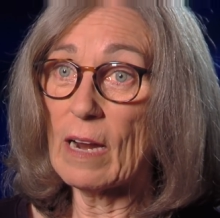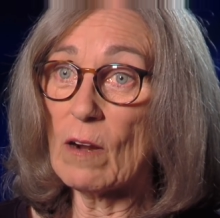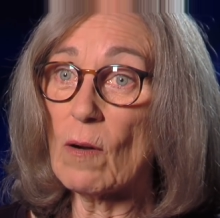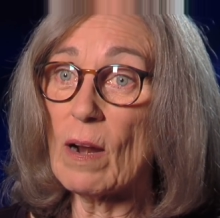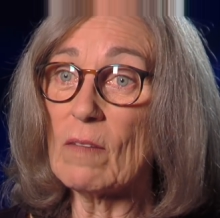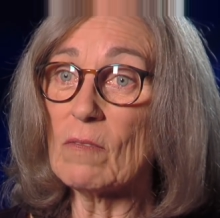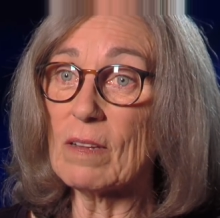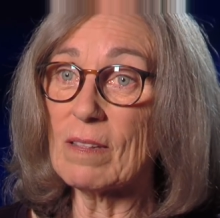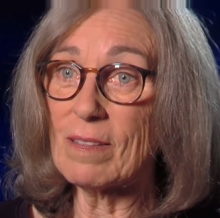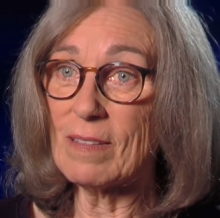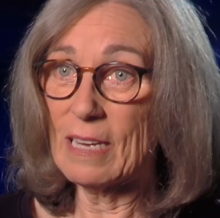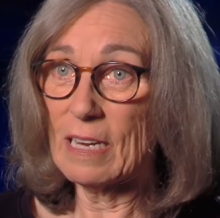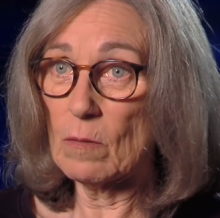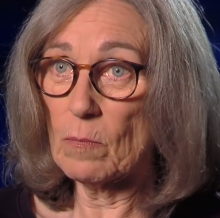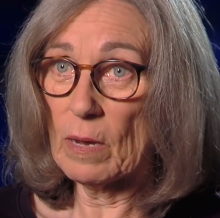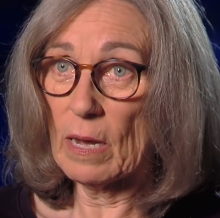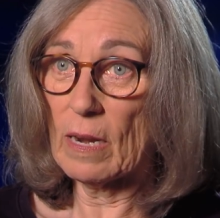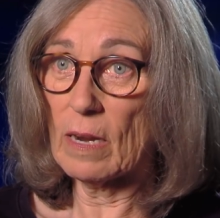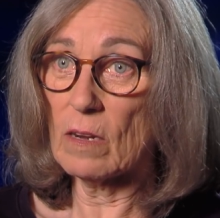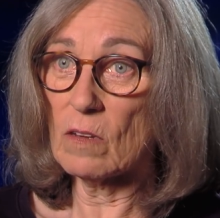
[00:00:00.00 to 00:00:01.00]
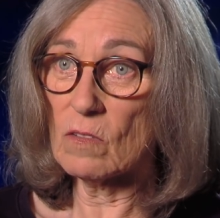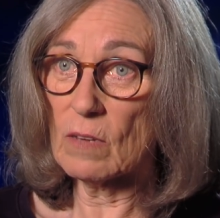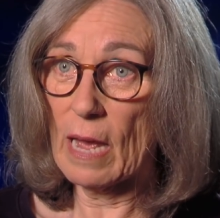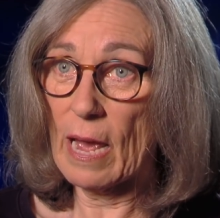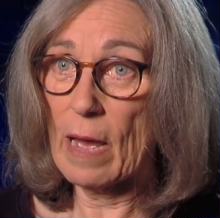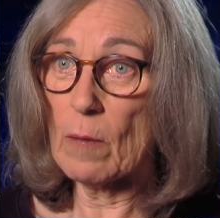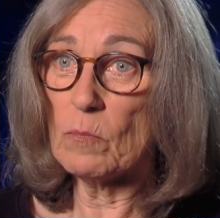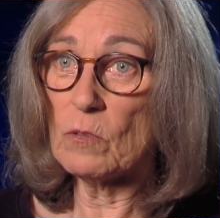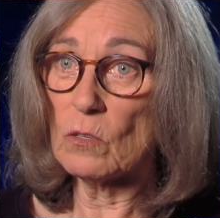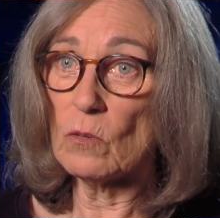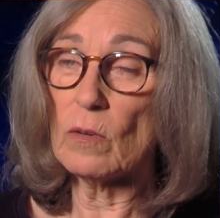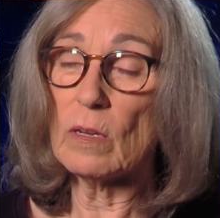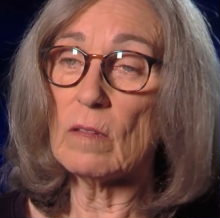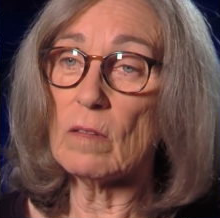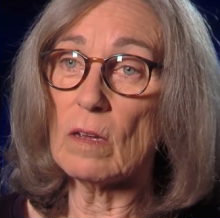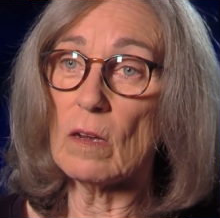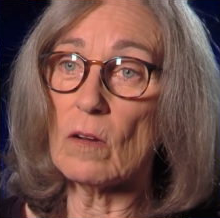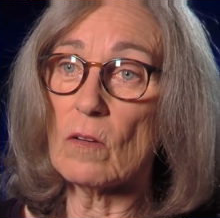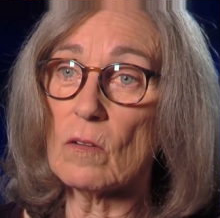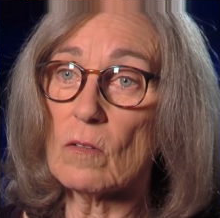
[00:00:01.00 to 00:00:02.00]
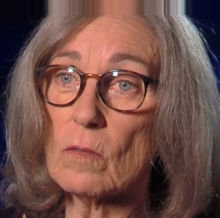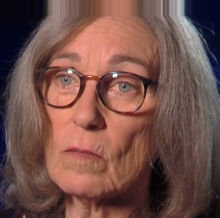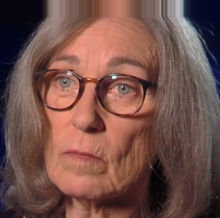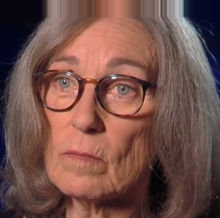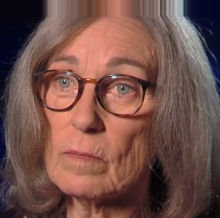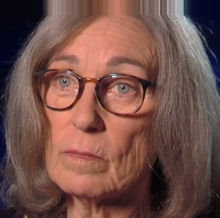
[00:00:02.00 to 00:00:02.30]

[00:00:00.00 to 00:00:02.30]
I don't have to think about it, it's absolutely there.